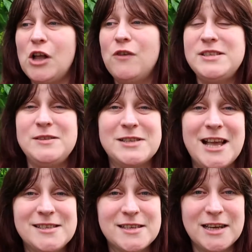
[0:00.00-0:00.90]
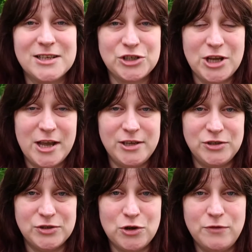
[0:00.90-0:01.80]
Obviously it was cancelled last year
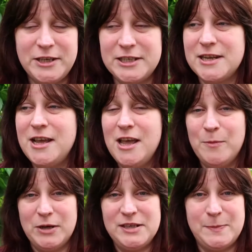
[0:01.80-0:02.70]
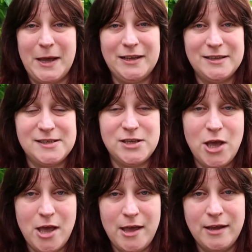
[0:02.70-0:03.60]
due to COVID, but it's back this
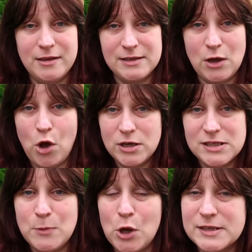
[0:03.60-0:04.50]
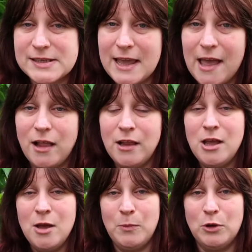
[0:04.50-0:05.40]
year on a smaller scale,
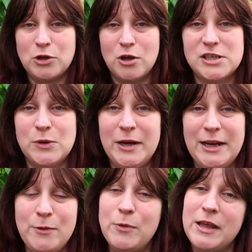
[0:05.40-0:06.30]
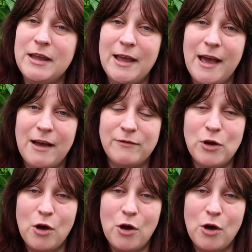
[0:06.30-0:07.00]
but consequently we have